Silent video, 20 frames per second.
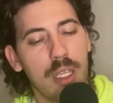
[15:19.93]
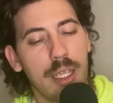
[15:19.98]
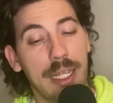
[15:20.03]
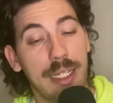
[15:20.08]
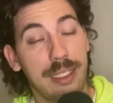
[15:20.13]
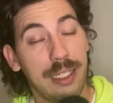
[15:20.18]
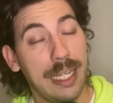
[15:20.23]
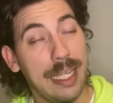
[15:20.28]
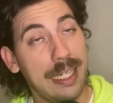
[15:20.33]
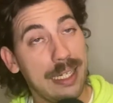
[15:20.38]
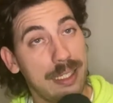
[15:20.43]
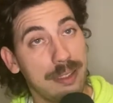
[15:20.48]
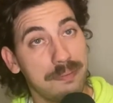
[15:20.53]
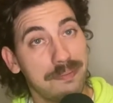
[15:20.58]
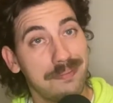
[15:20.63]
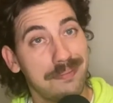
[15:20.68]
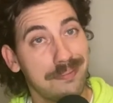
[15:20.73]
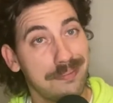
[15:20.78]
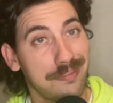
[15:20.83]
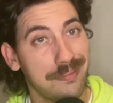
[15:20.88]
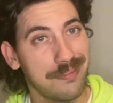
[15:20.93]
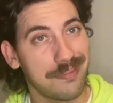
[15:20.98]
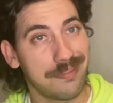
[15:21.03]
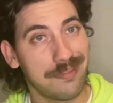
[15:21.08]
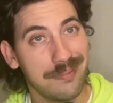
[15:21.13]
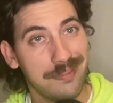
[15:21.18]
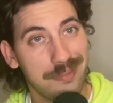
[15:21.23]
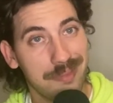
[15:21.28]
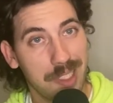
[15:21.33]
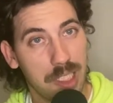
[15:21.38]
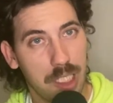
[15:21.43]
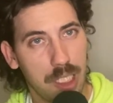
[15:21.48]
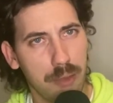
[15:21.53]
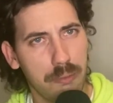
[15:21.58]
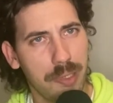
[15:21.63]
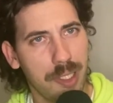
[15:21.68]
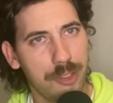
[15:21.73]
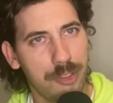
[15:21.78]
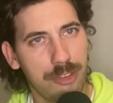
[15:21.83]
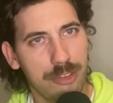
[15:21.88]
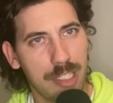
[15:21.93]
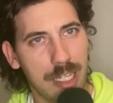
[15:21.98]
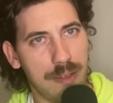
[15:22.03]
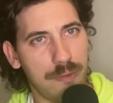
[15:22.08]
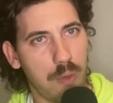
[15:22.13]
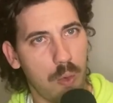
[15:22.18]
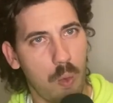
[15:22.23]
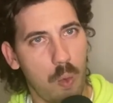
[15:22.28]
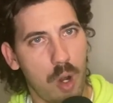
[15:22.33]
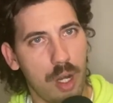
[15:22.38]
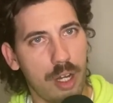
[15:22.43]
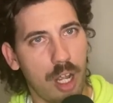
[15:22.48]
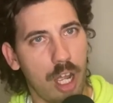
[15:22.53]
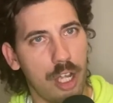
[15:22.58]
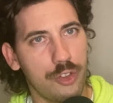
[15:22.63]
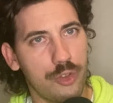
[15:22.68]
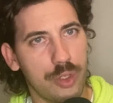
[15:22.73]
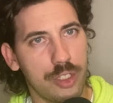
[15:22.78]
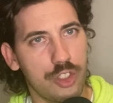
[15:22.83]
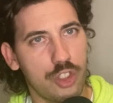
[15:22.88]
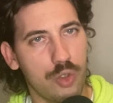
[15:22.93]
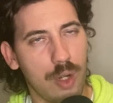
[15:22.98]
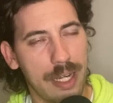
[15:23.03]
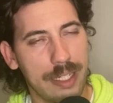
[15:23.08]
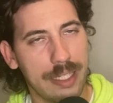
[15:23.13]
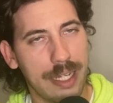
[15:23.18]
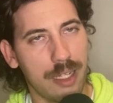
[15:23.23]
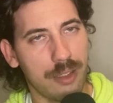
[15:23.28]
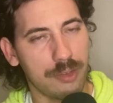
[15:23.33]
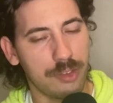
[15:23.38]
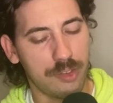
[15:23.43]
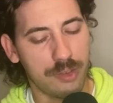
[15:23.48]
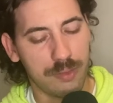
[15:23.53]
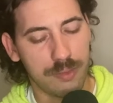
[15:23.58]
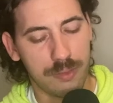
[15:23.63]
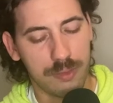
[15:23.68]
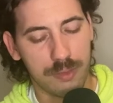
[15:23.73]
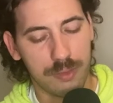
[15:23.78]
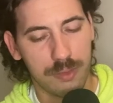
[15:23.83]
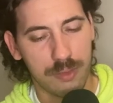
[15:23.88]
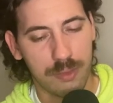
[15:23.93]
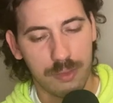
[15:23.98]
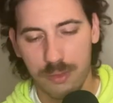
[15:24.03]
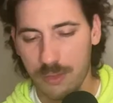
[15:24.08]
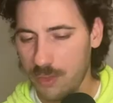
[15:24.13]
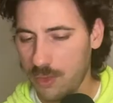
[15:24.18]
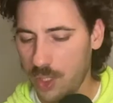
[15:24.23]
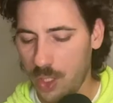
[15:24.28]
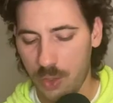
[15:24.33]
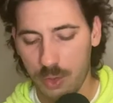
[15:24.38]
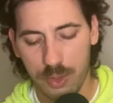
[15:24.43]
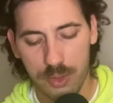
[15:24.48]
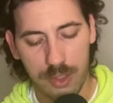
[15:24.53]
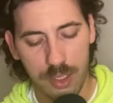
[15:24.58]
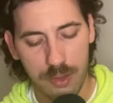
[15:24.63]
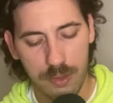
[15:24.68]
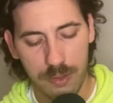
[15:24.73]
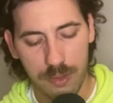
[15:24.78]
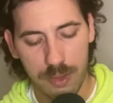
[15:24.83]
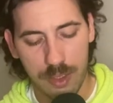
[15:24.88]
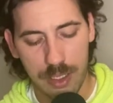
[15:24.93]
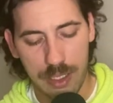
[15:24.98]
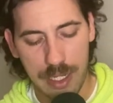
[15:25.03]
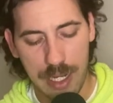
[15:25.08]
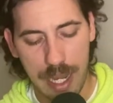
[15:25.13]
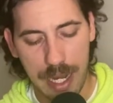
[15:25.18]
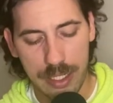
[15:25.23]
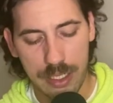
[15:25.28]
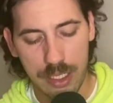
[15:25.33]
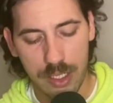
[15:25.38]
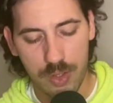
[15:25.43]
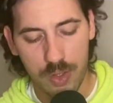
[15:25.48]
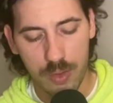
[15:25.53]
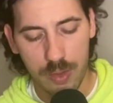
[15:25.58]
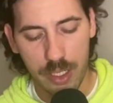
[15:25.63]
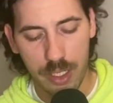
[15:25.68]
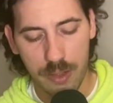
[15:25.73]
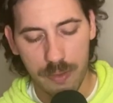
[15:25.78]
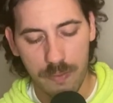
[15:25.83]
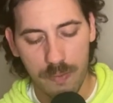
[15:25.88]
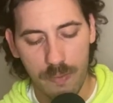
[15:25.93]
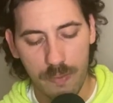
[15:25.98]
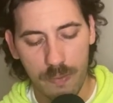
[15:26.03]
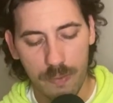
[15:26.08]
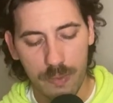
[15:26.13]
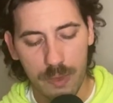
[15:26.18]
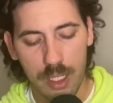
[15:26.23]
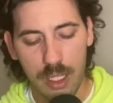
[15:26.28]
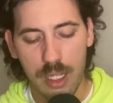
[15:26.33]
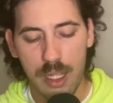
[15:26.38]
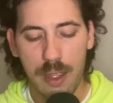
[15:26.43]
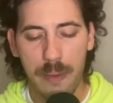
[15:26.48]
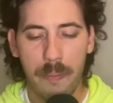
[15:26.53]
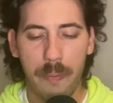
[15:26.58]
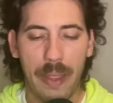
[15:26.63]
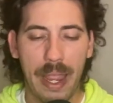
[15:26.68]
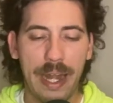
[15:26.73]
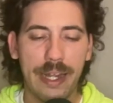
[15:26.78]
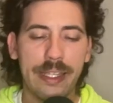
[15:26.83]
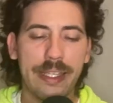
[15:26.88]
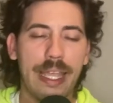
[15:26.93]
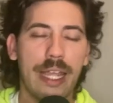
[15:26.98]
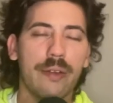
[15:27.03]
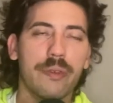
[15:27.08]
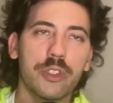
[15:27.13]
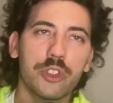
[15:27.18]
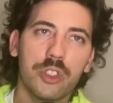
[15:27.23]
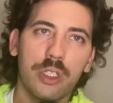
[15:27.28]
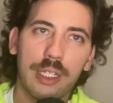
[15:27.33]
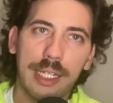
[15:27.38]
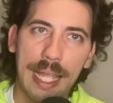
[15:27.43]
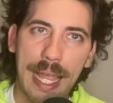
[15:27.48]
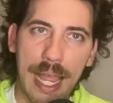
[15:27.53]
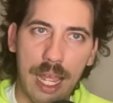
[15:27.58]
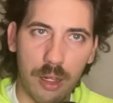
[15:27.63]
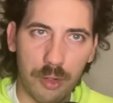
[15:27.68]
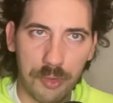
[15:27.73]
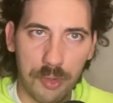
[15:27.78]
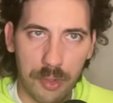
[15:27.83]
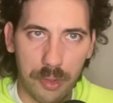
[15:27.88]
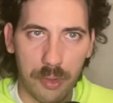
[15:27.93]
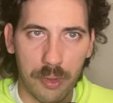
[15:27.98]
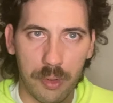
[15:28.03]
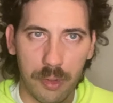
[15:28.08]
Atlanta. Their pitchers have 100 strikeouts. Houston, 93. Batting average allowed